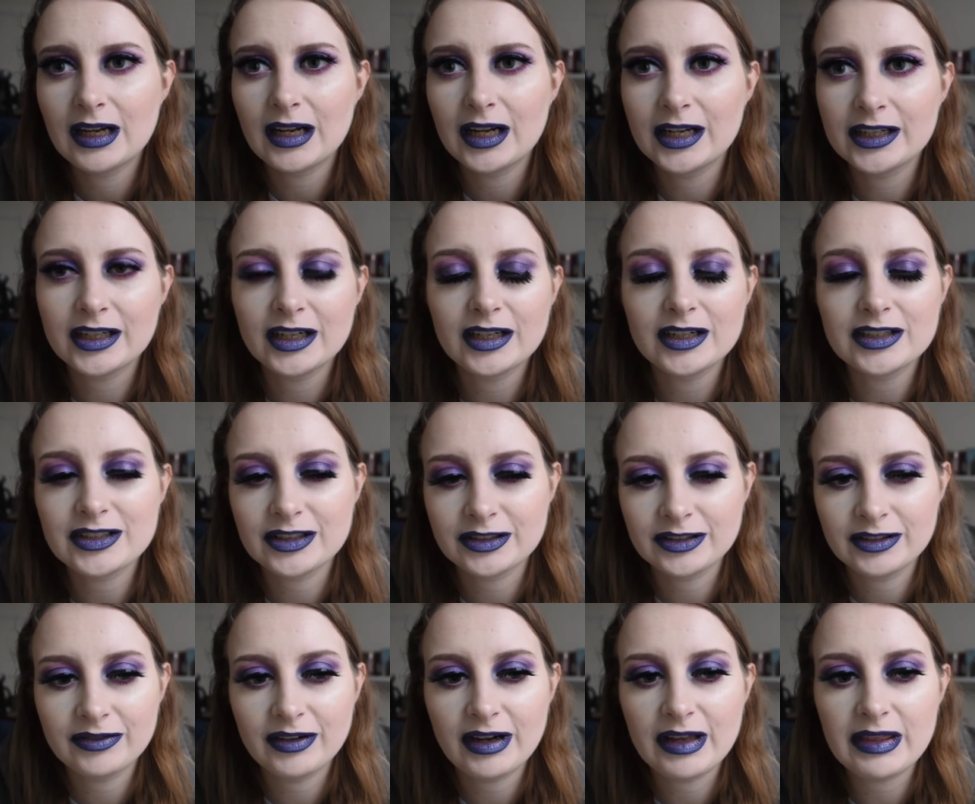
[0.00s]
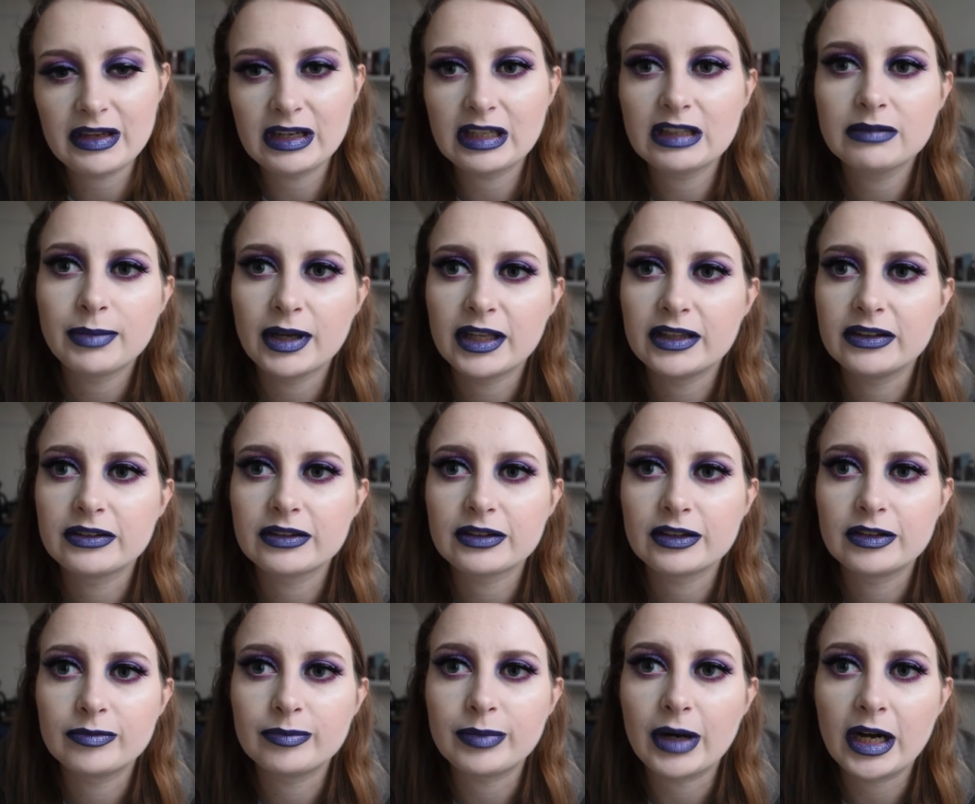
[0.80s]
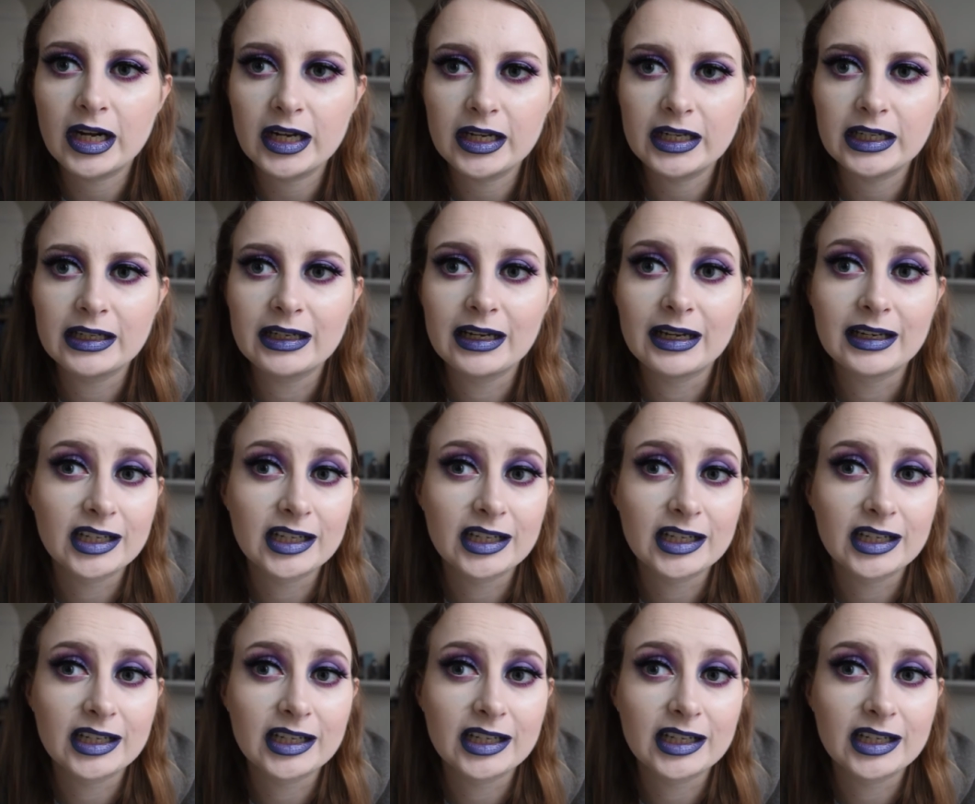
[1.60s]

I can't justify the expense of buying